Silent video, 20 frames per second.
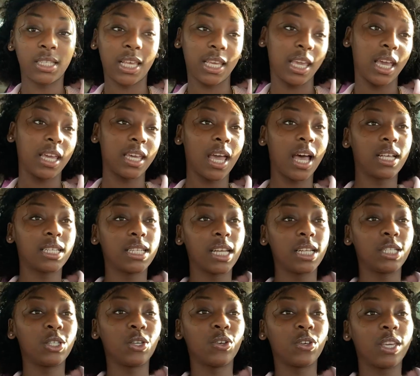yeah, y'all stay
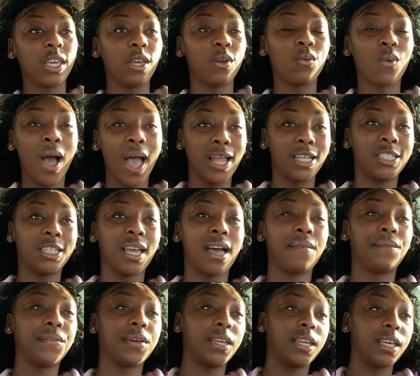tuned, keep watching. I'm
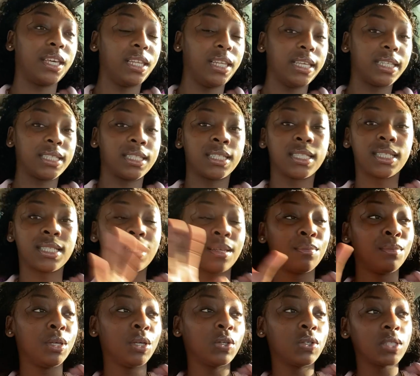finna listen to some
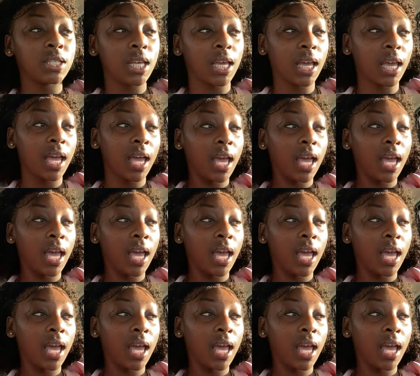music,